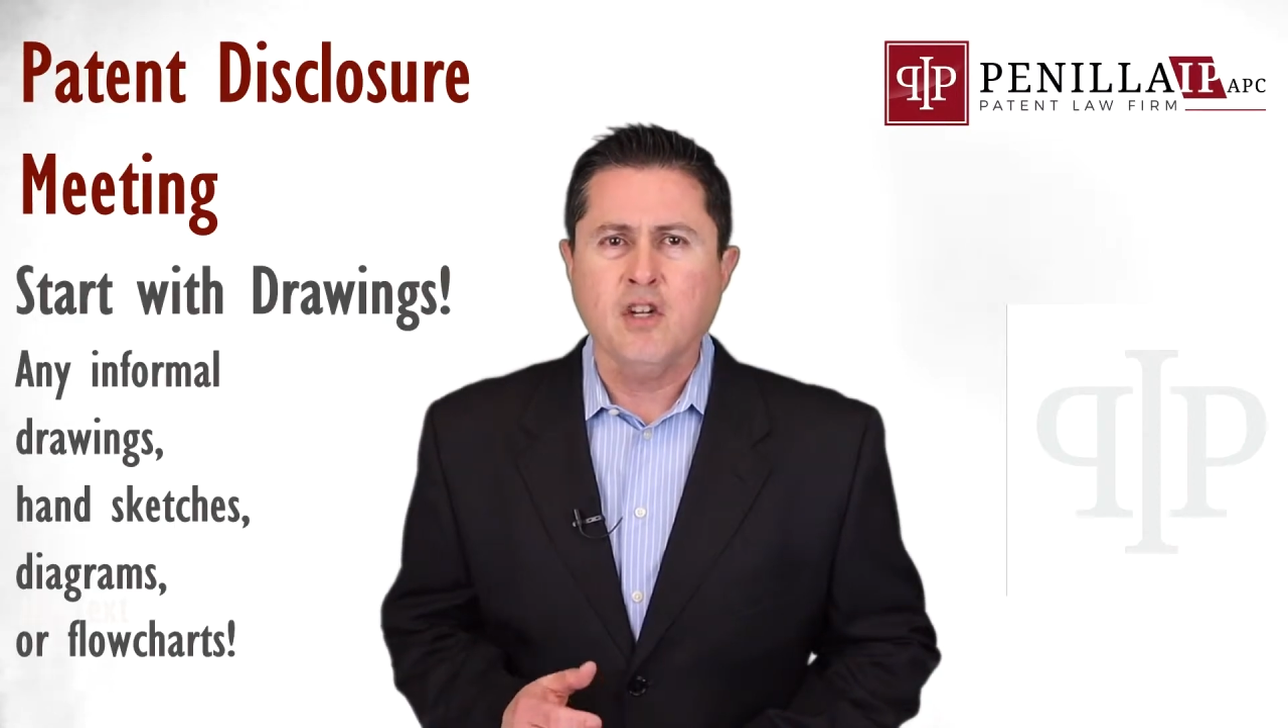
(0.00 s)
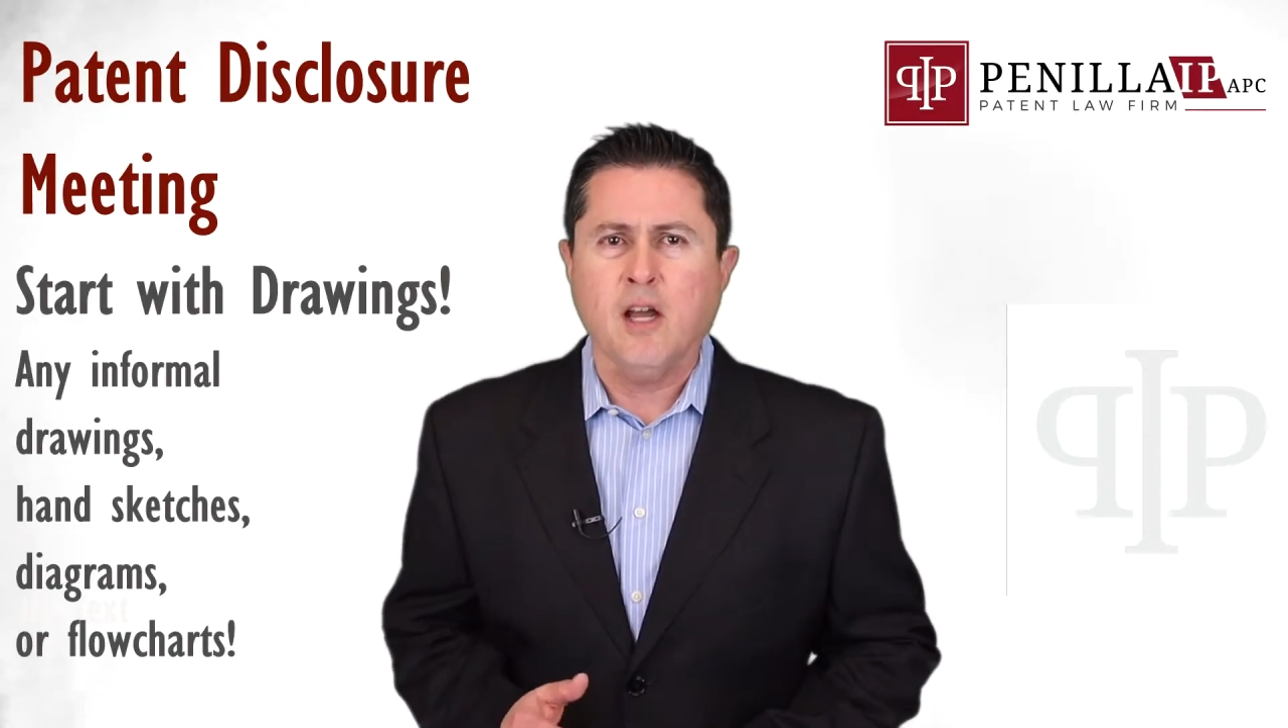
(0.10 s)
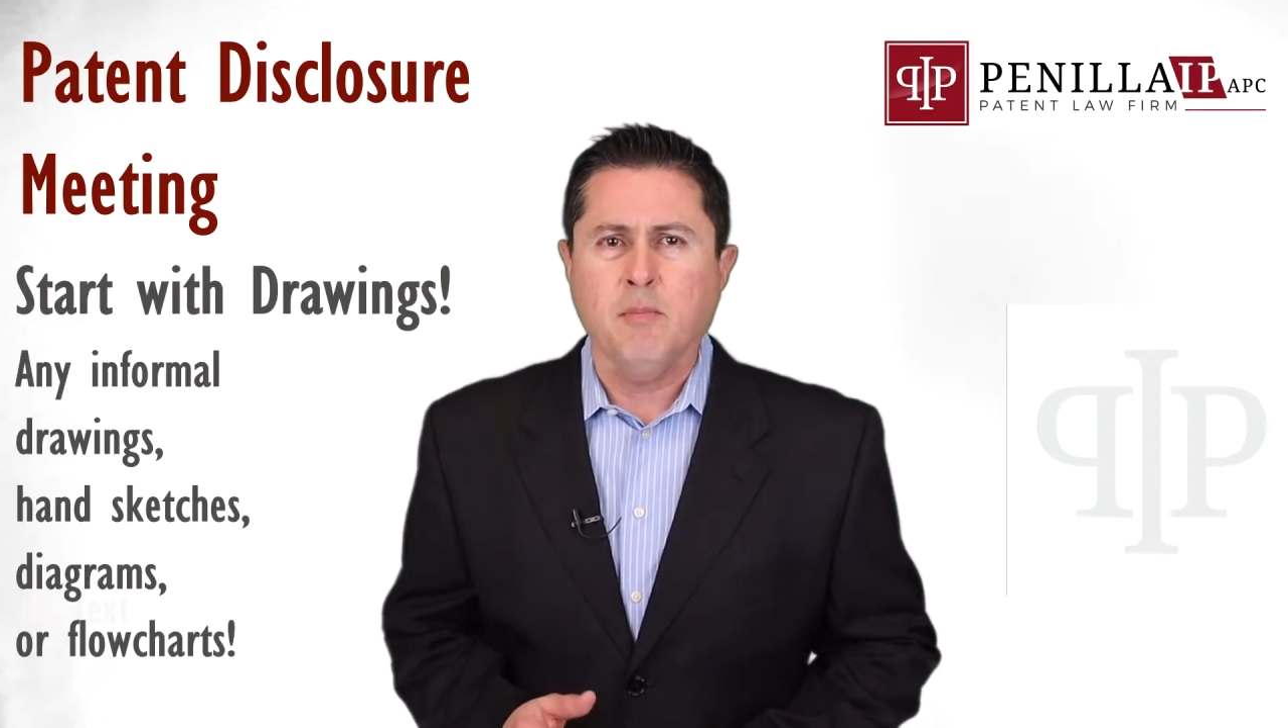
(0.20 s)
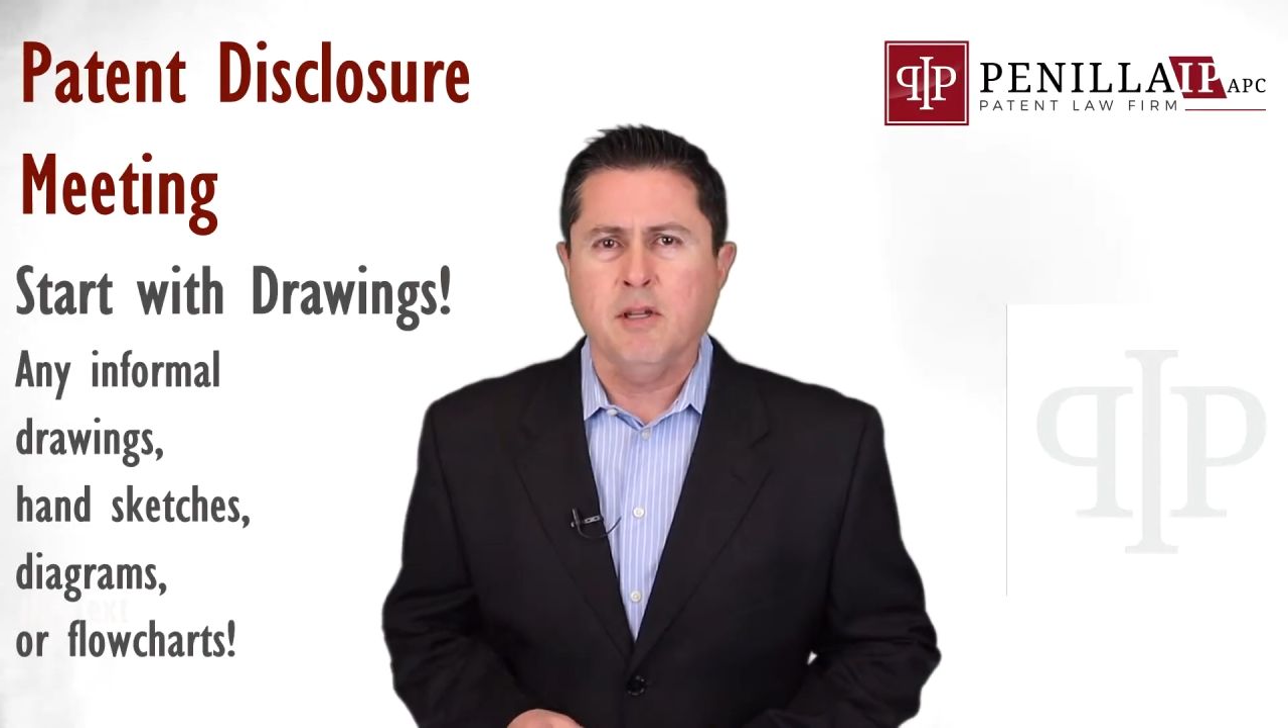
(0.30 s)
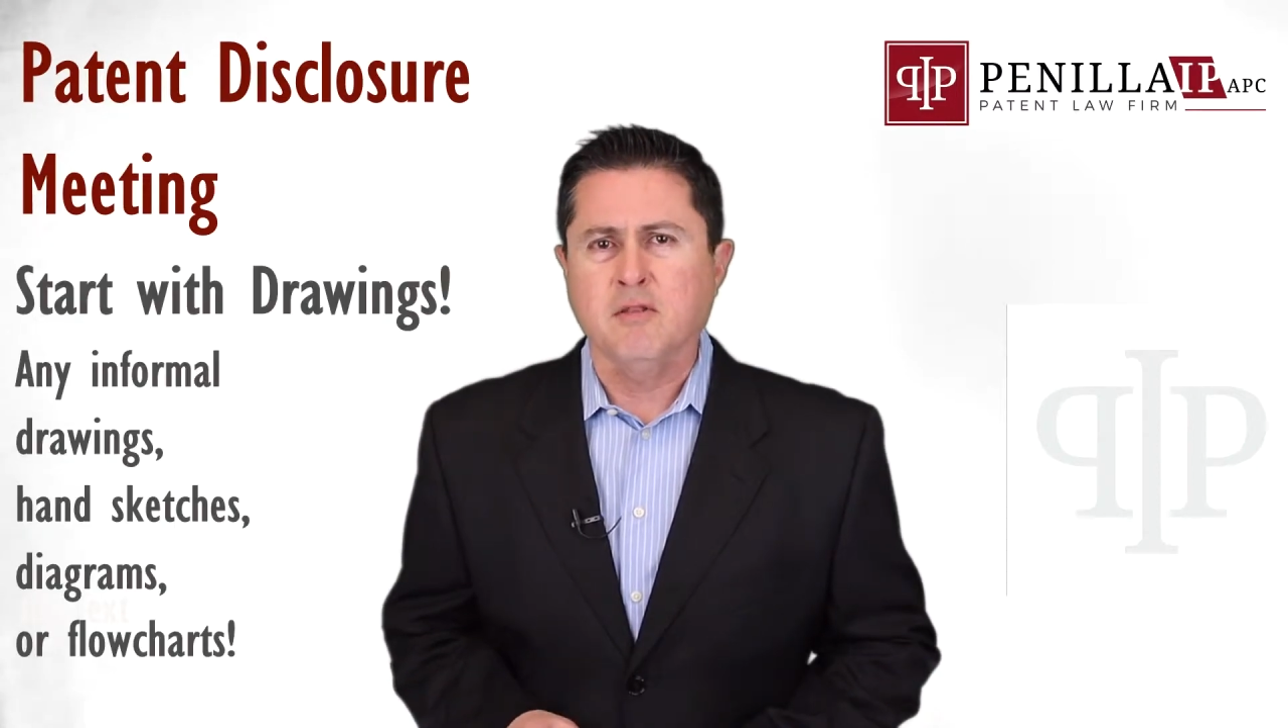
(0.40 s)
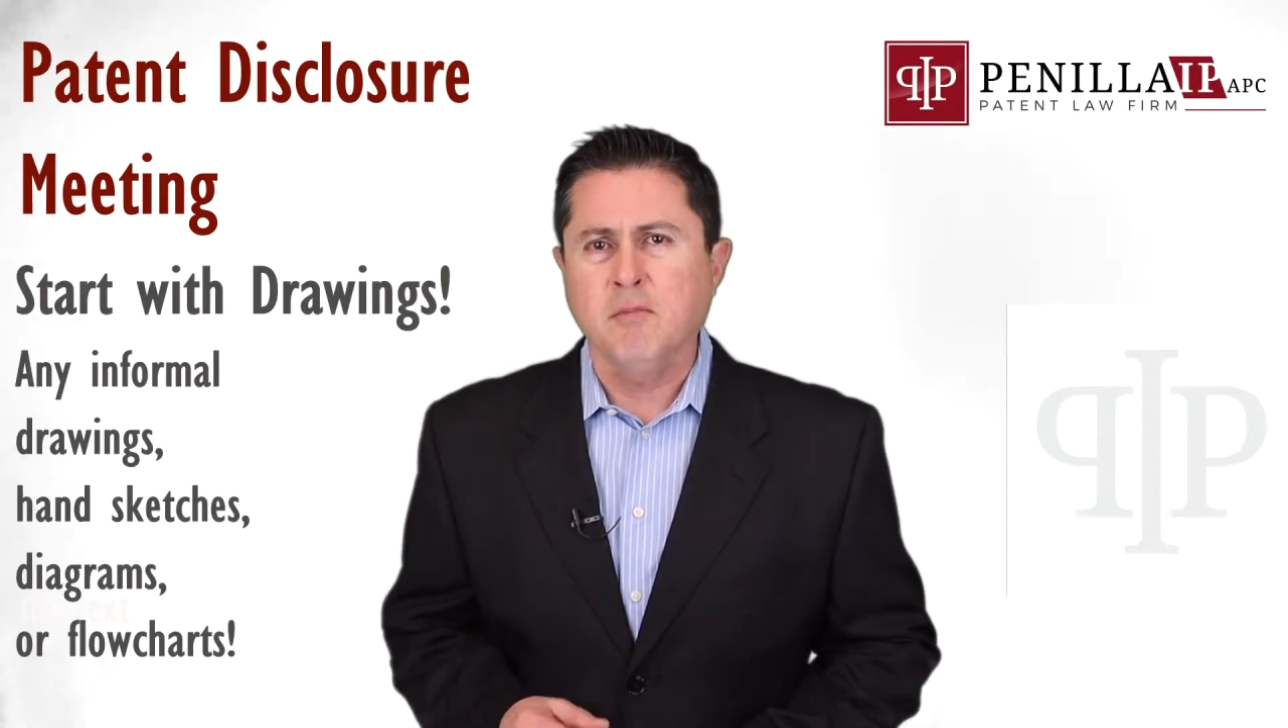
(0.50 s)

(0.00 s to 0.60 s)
up as